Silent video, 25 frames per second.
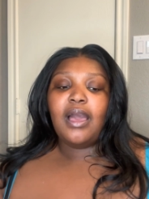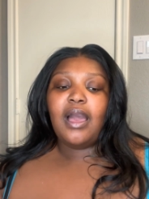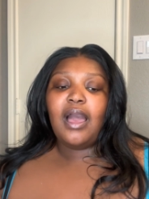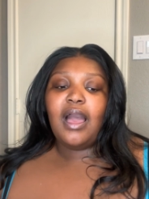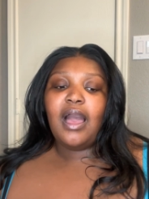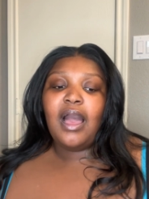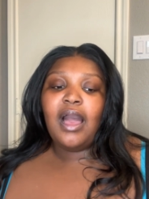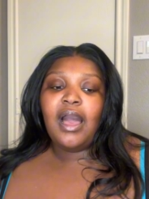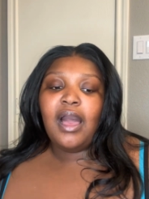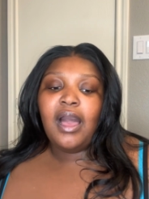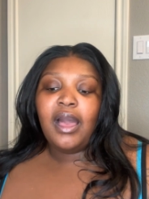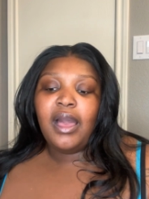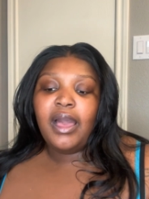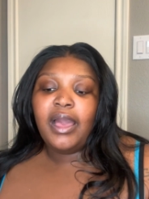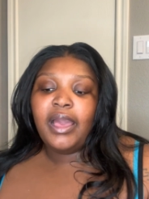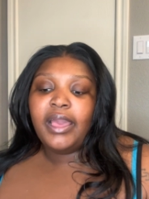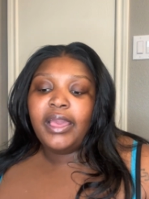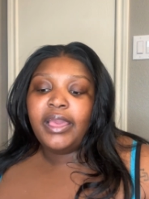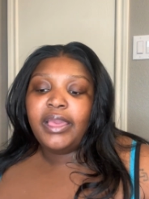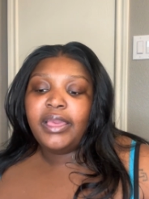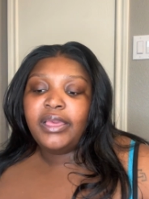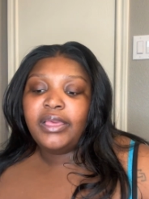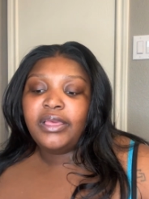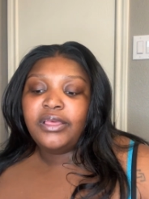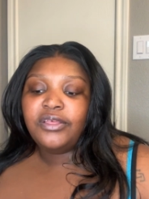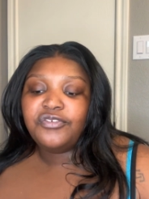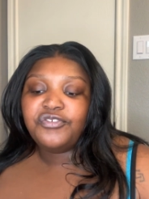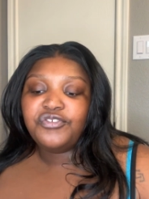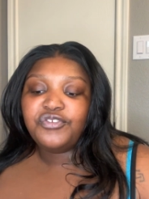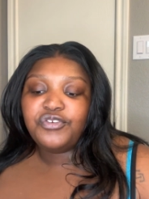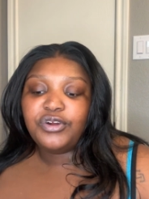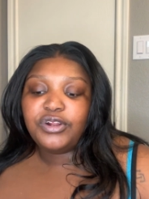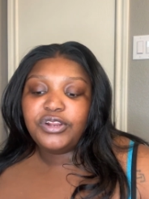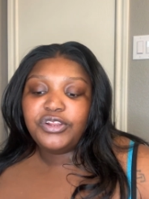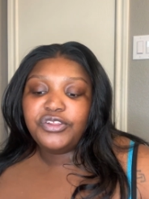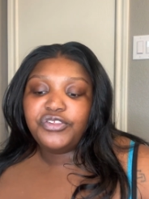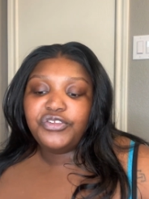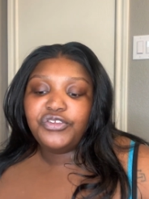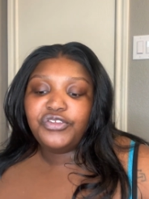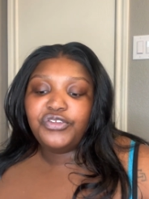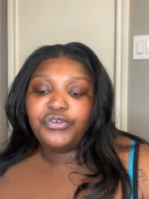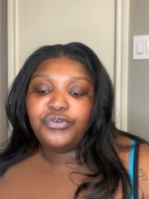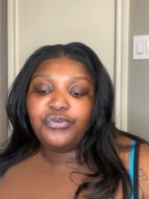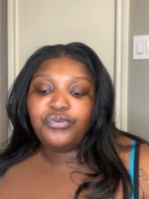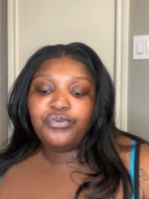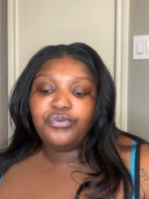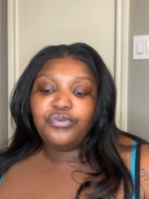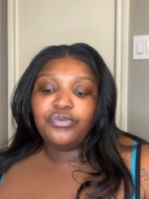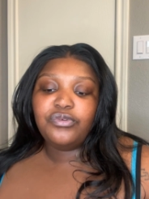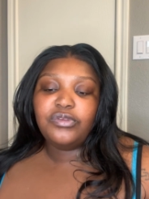I started to
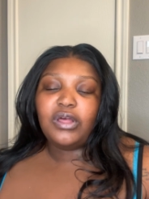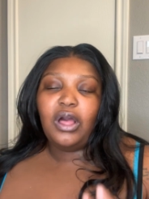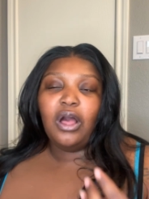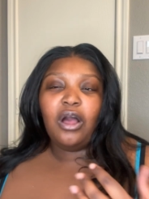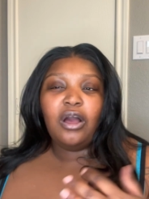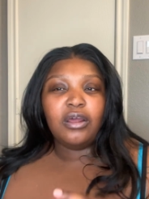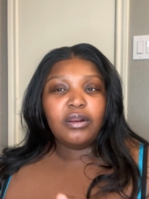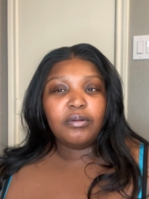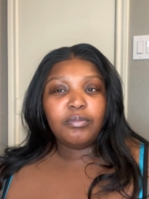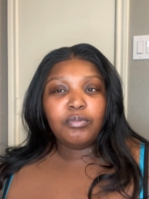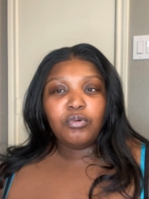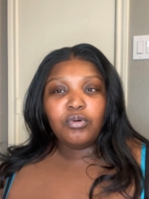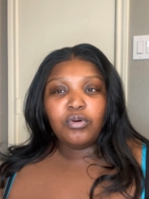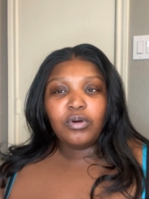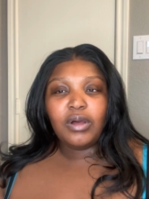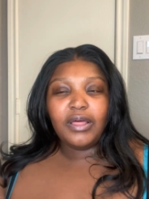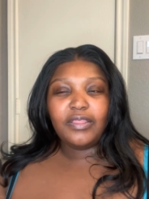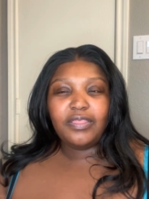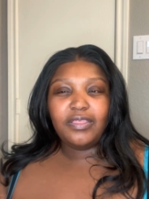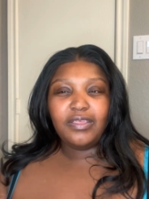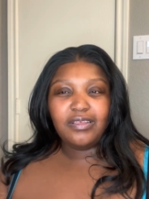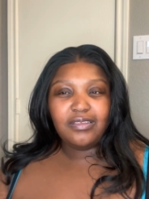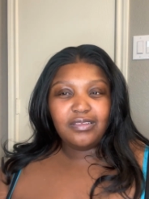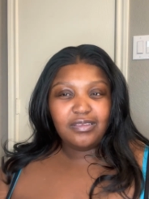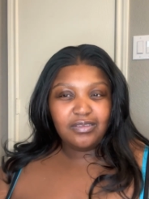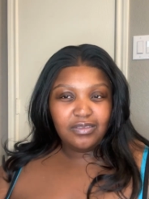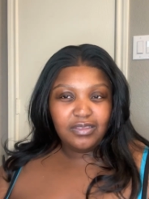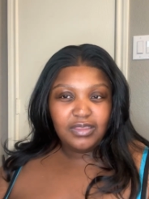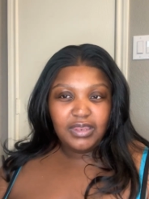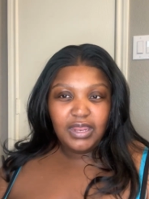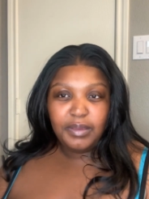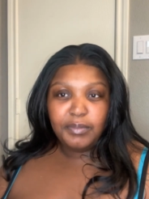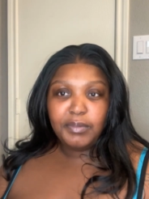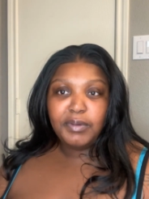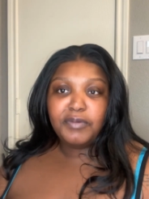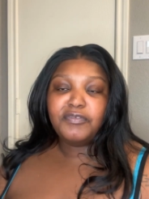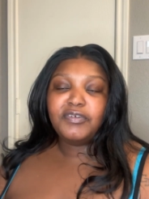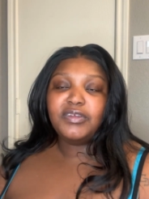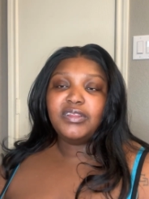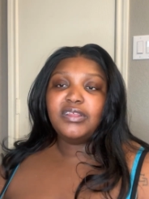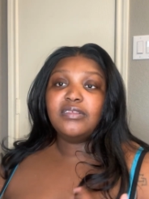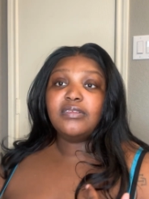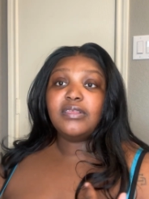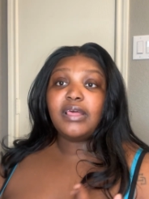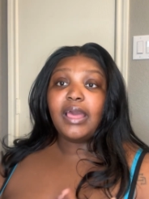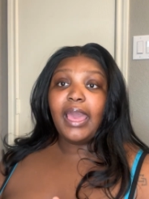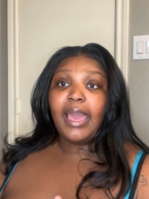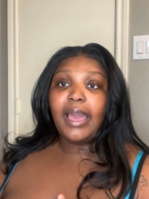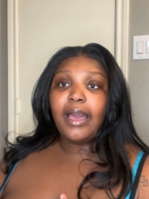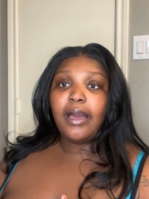use Audible. I think that's the name of it, is
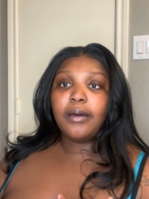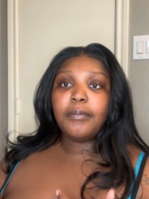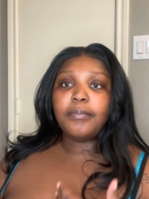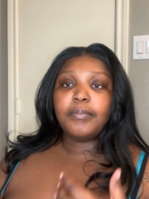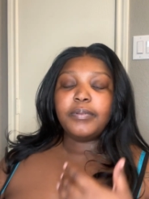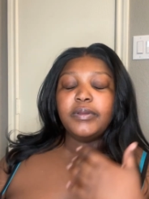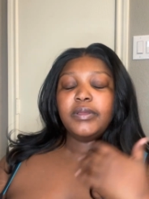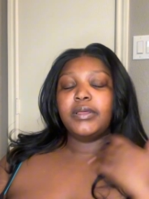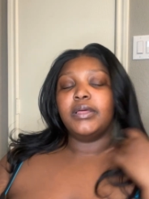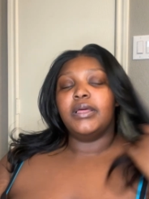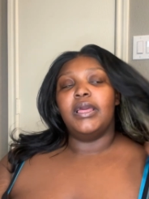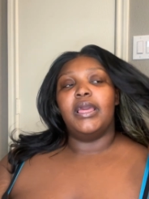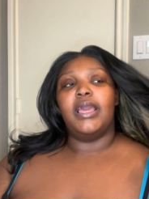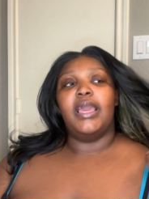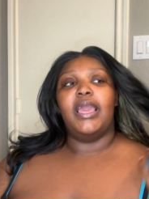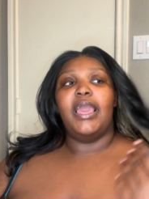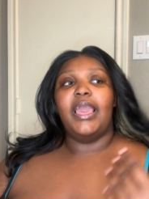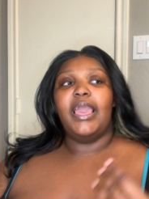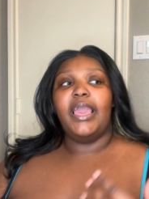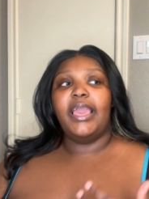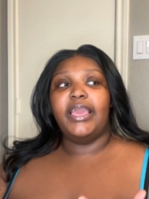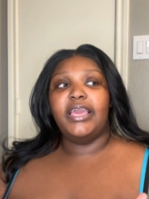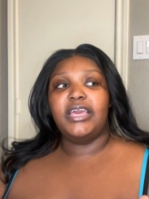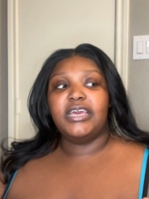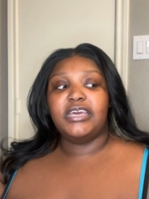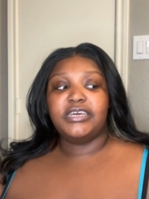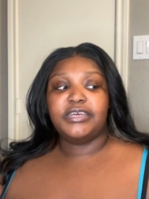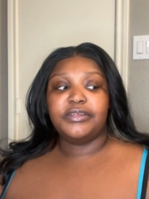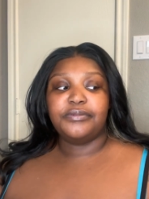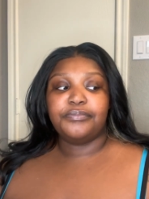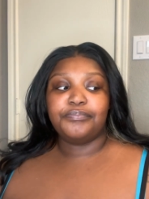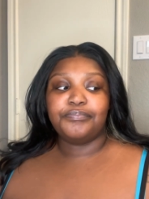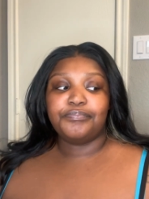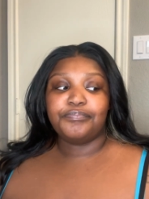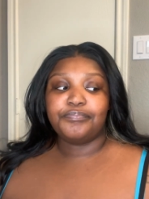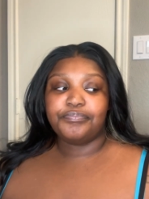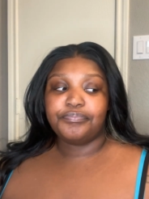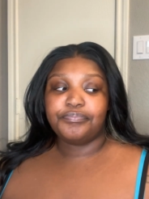an app. And